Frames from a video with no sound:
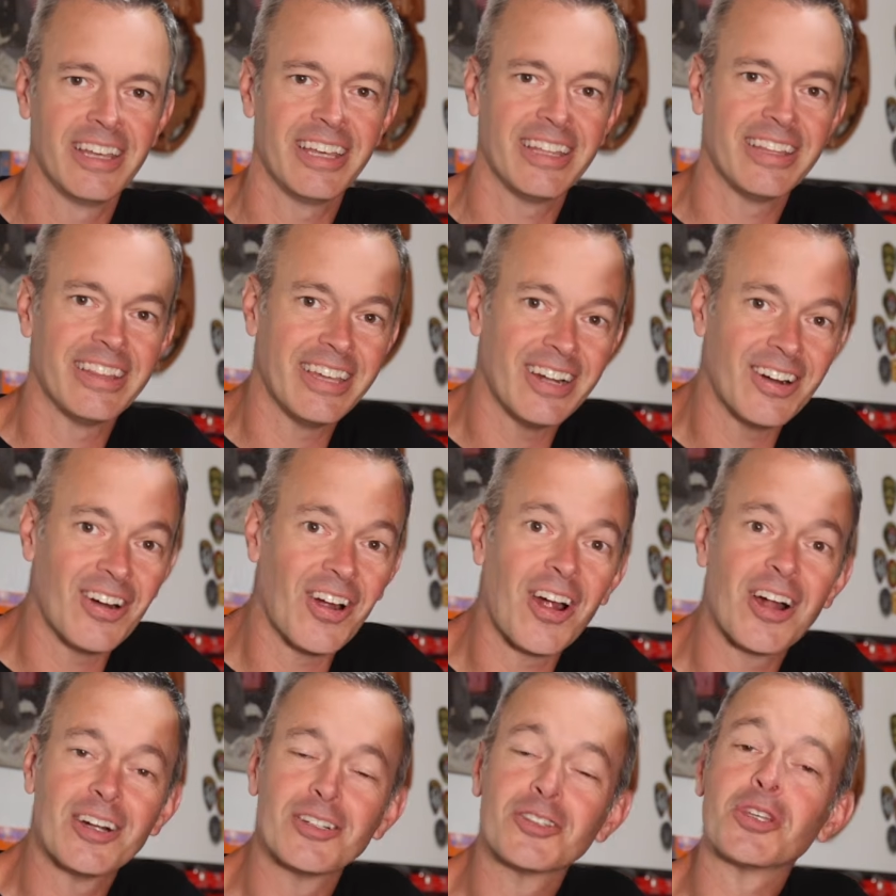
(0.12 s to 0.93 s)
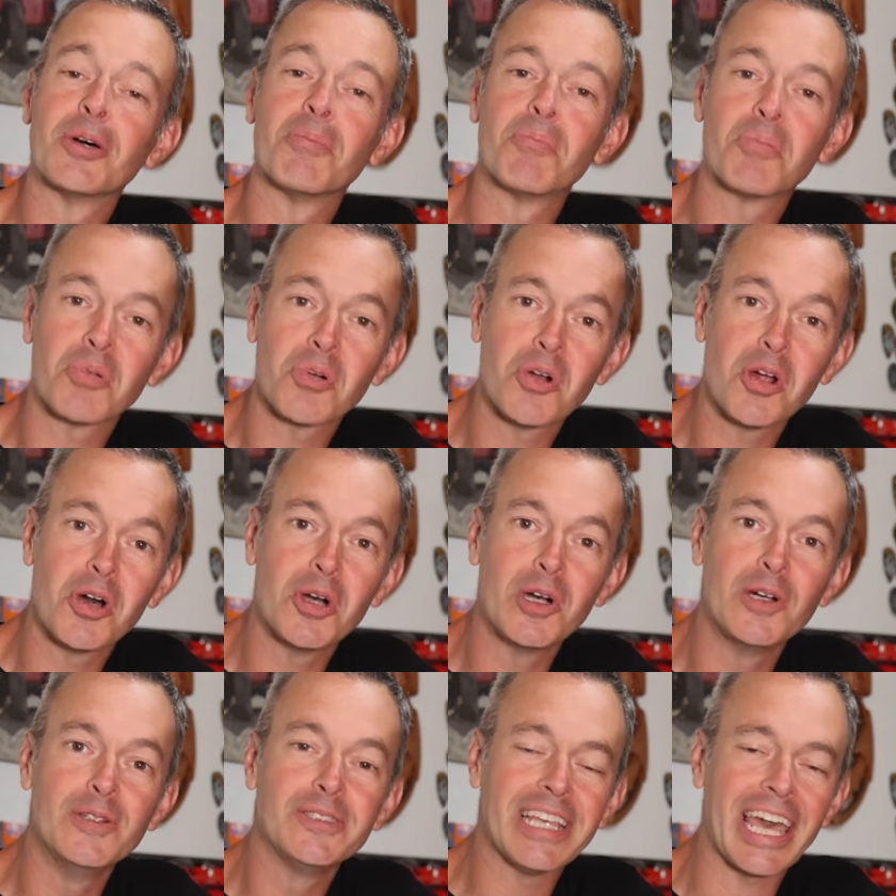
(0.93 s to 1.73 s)
There are some
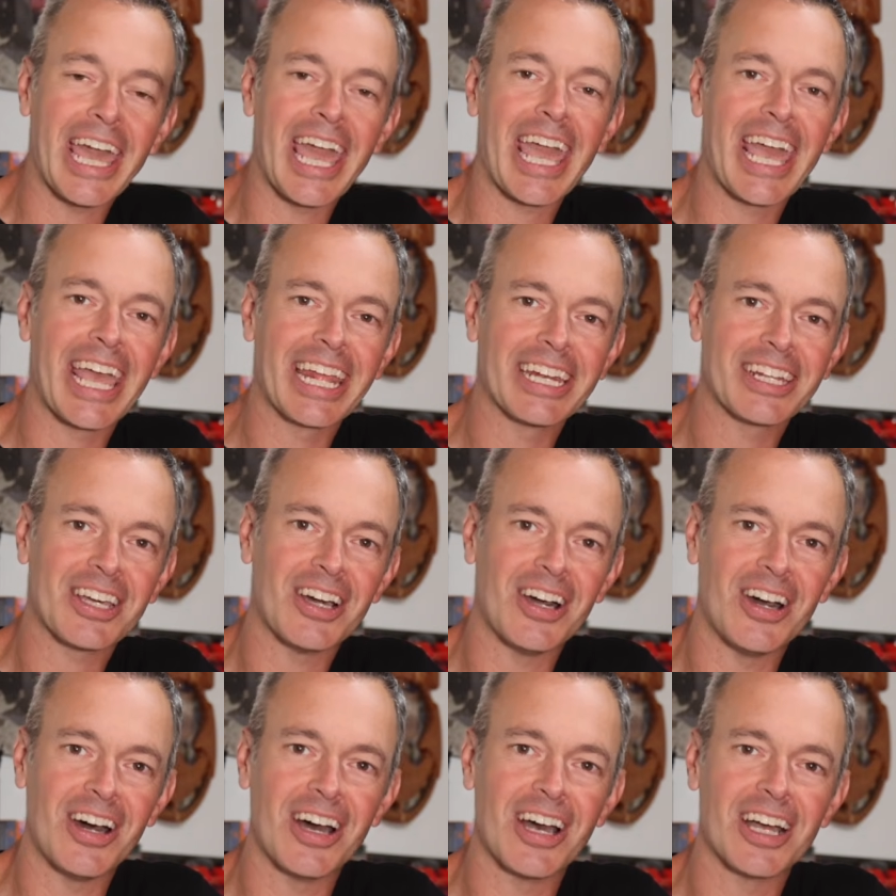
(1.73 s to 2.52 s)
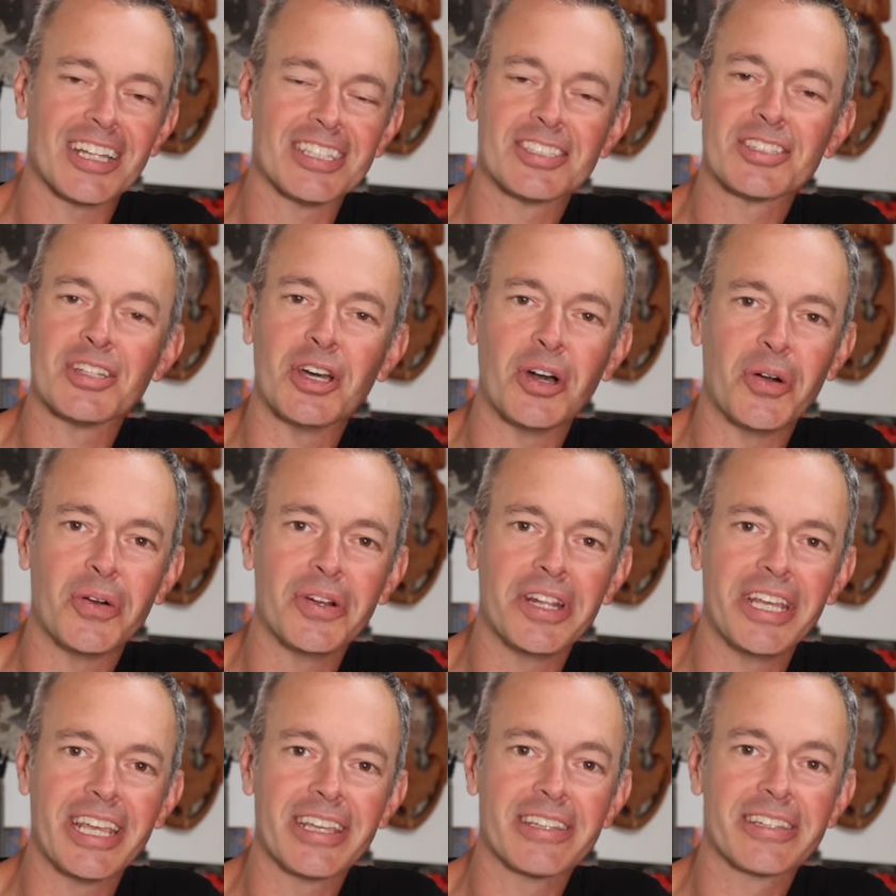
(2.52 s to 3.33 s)
pros and cons to
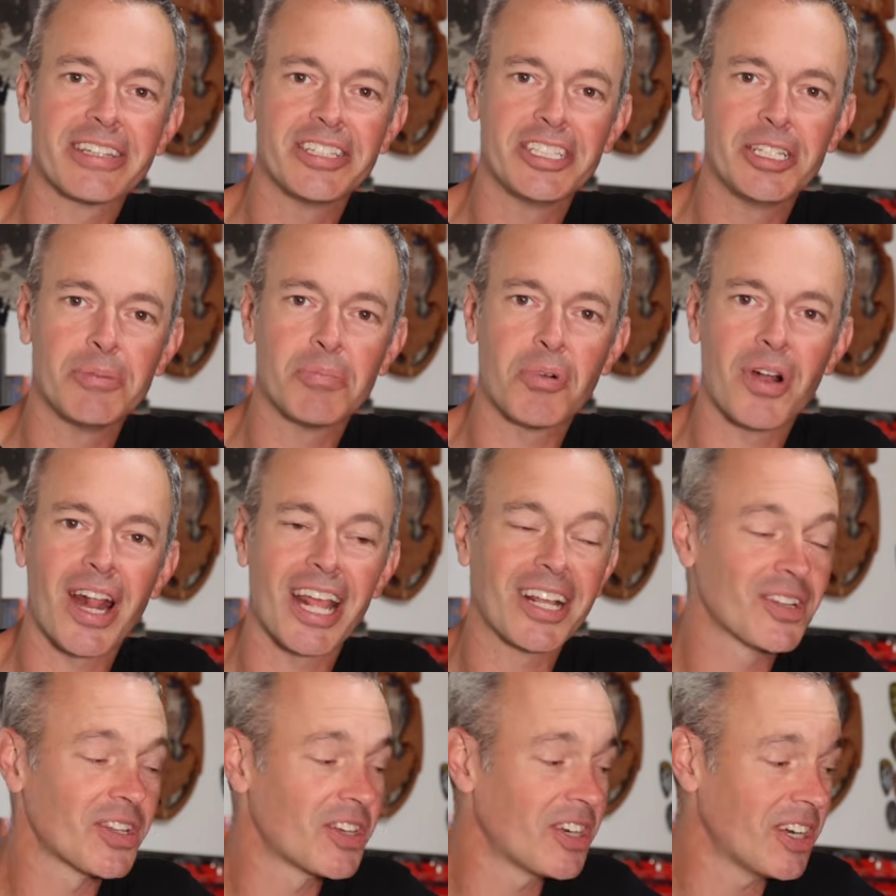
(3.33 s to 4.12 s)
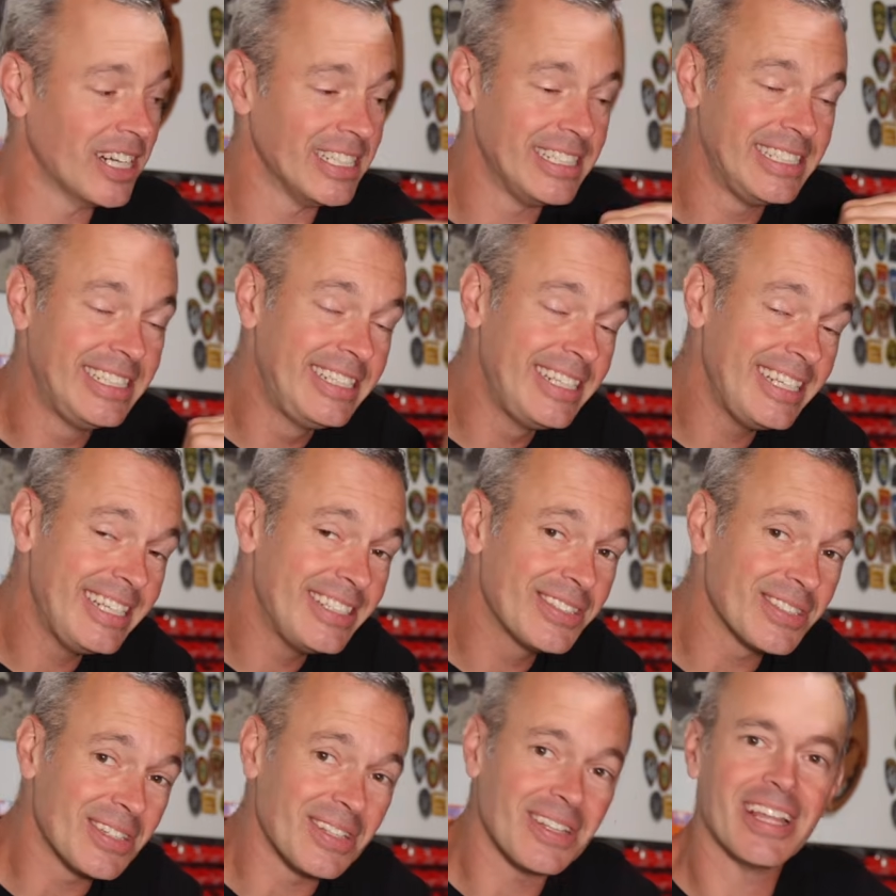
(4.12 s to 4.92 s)
owning the Jeep Wrangler
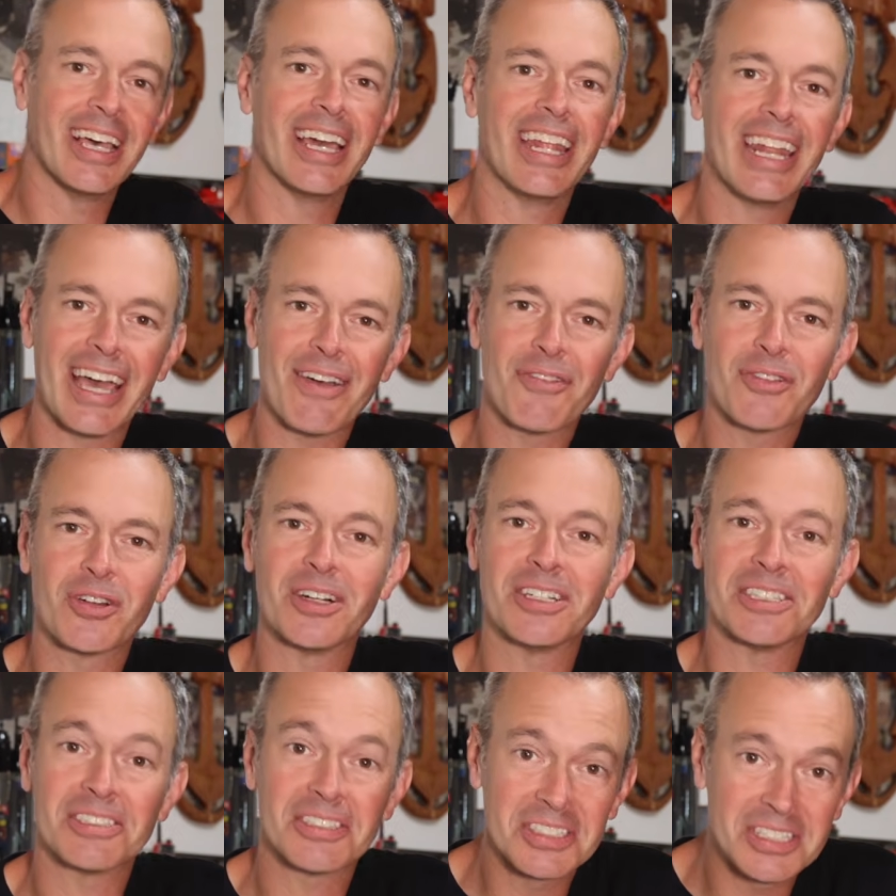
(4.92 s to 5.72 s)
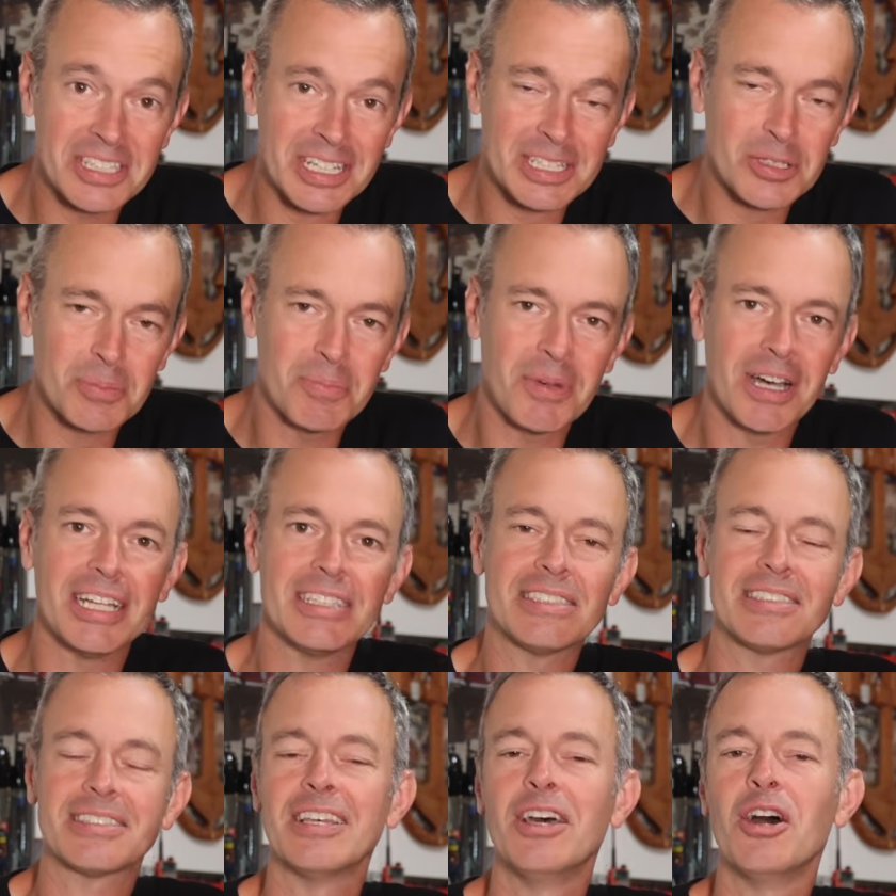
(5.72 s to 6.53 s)
Diesel. And after 6
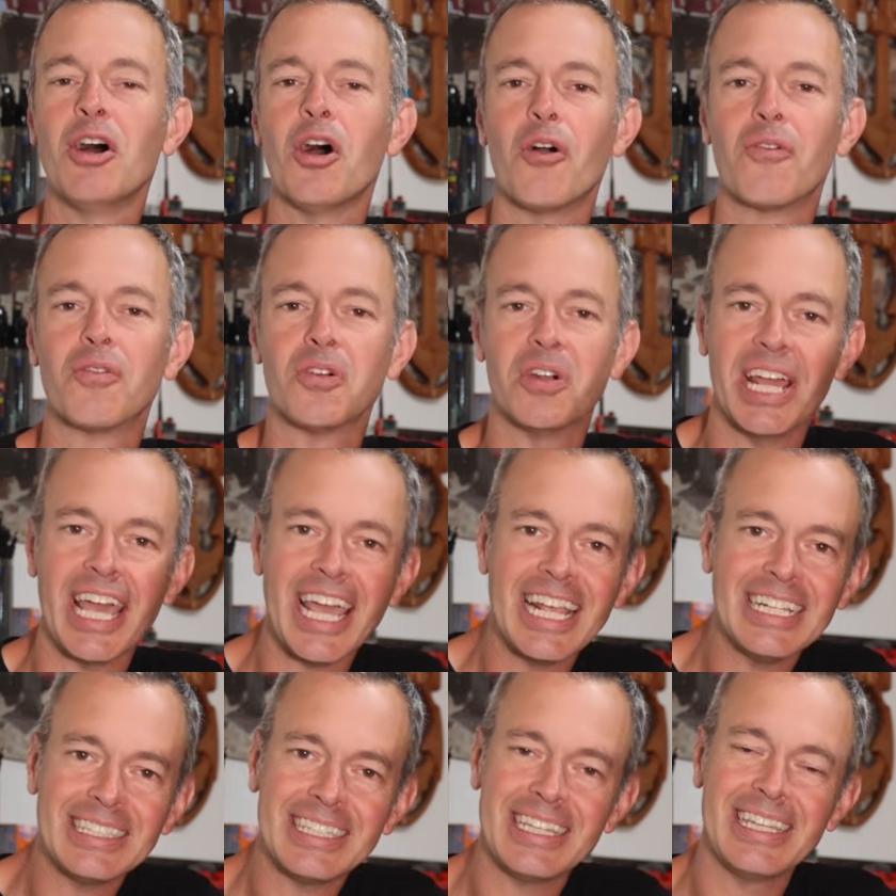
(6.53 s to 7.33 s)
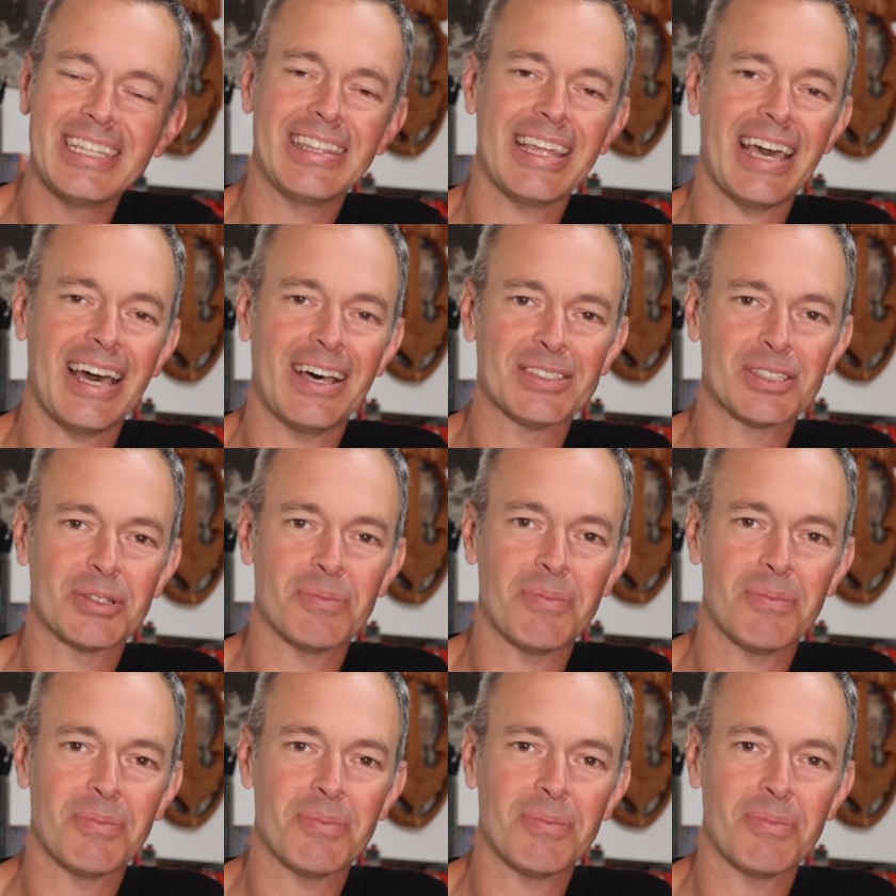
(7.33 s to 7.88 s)
months, over 18,000